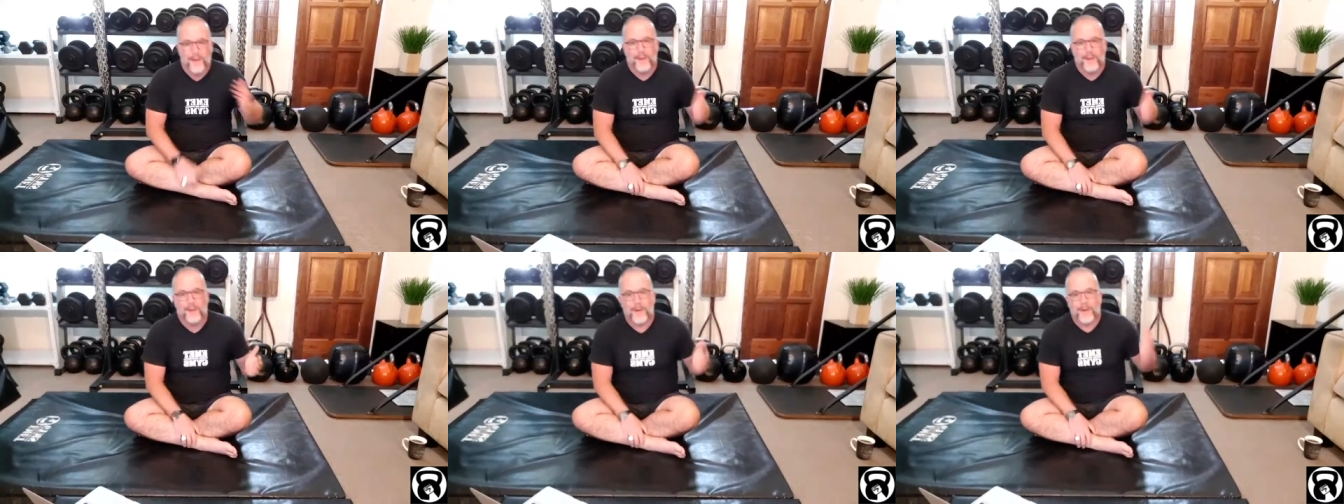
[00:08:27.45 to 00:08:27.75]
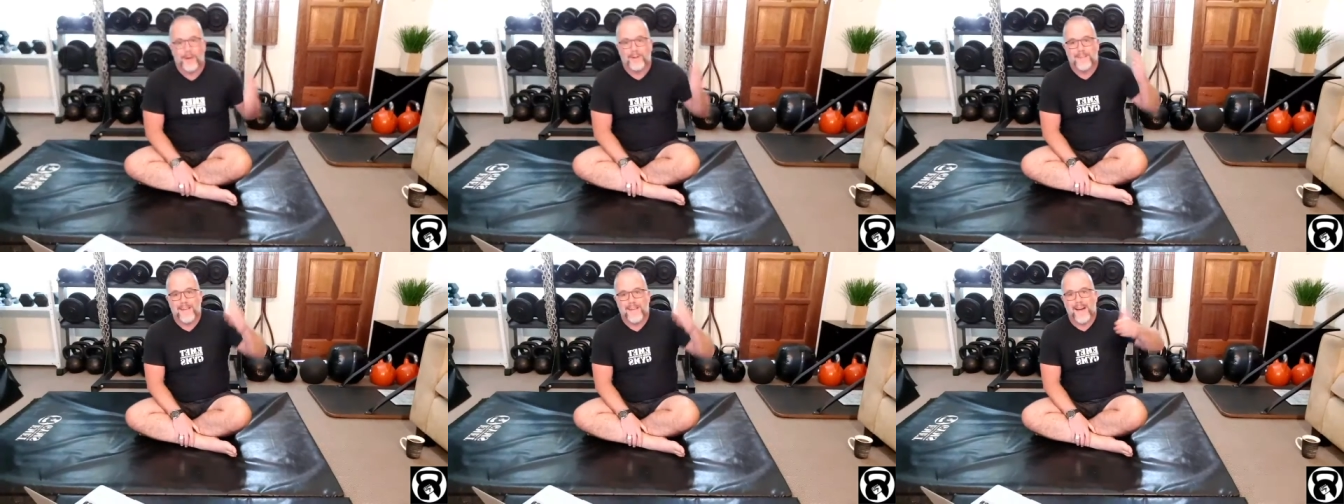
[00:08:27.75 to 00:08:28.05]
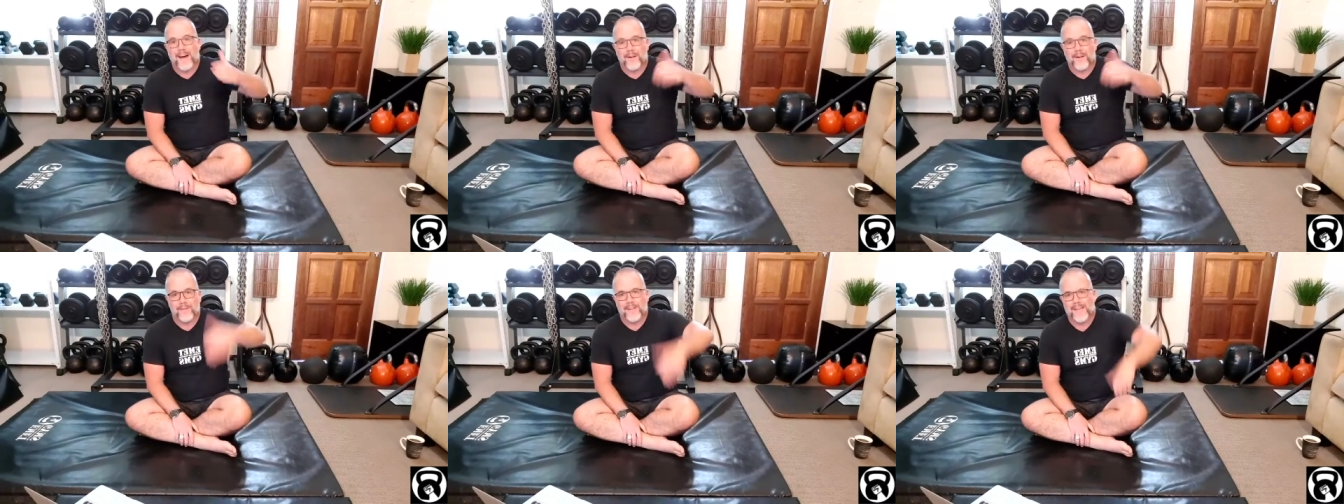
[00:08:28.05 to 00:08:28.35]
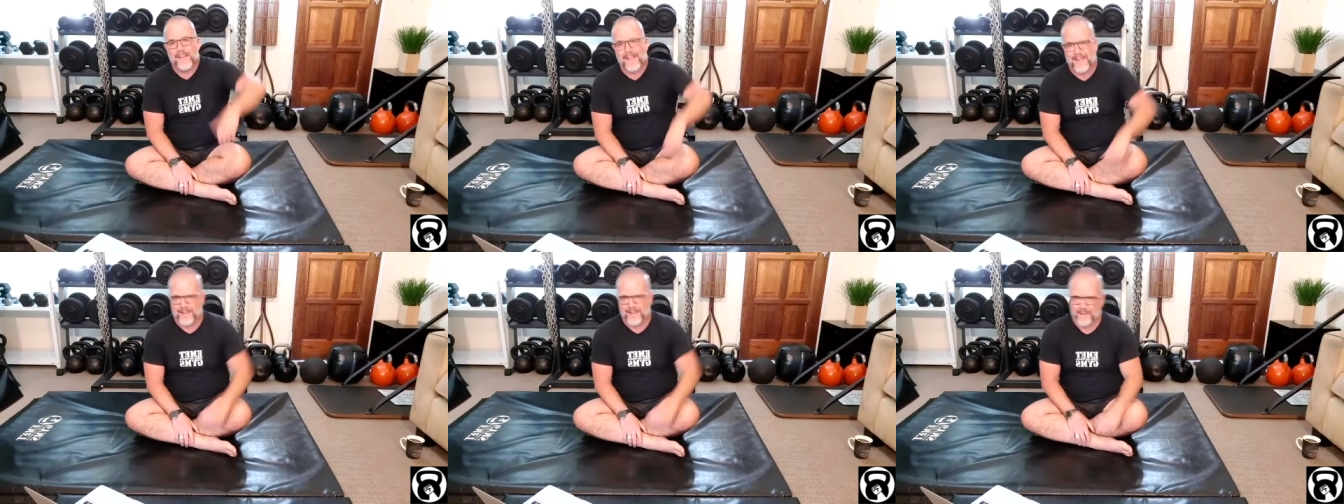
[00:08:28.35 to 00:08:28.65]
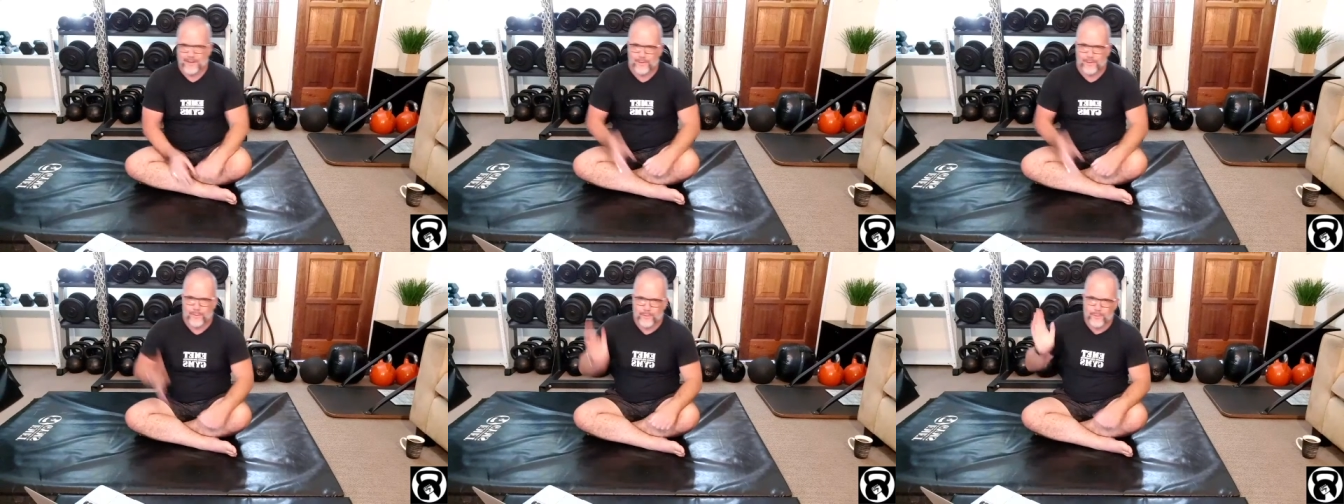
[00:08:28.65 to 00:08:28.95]
go down the ladder
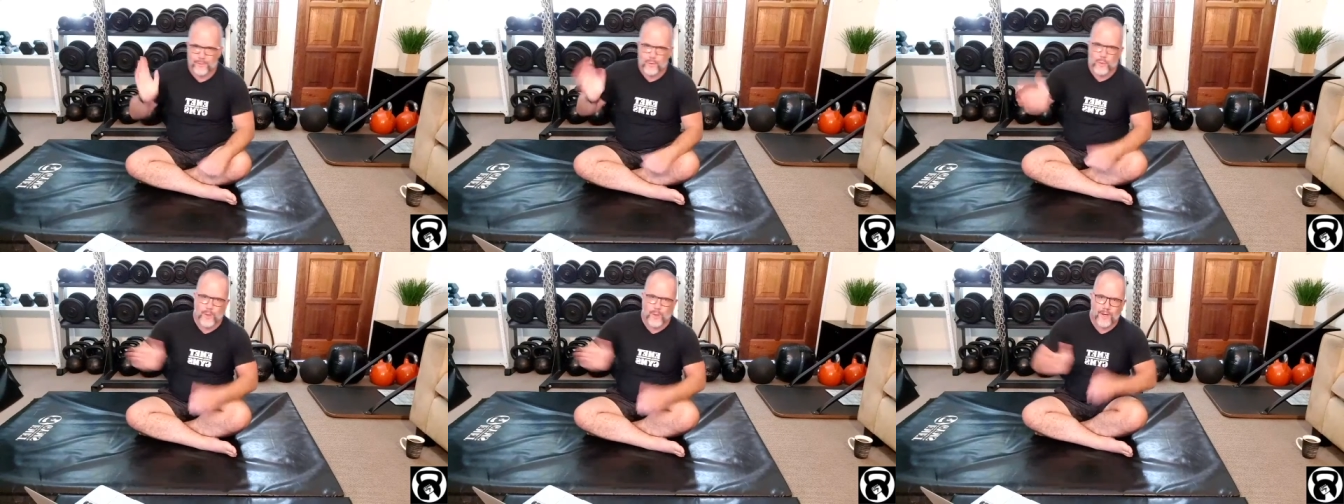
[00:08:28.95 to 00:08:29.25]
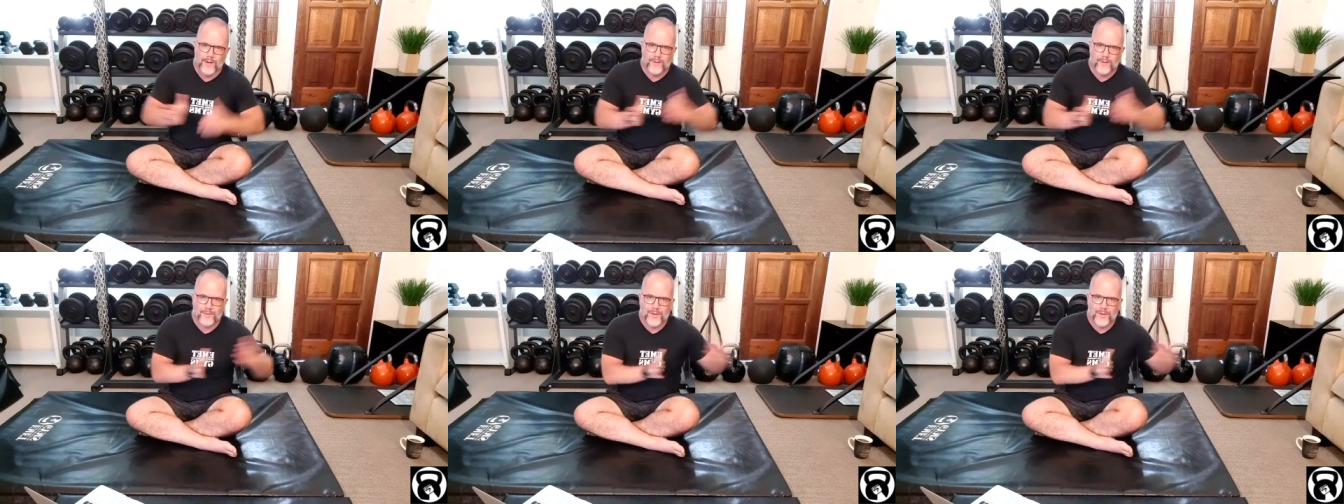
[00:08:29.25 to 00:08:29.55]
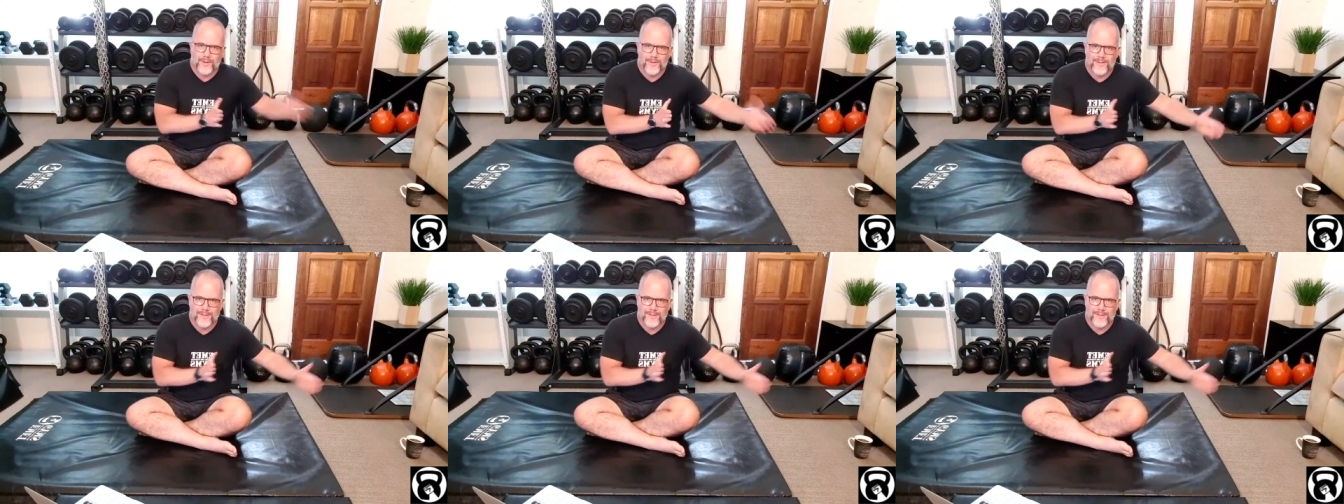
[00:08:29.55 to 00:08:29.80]
from 12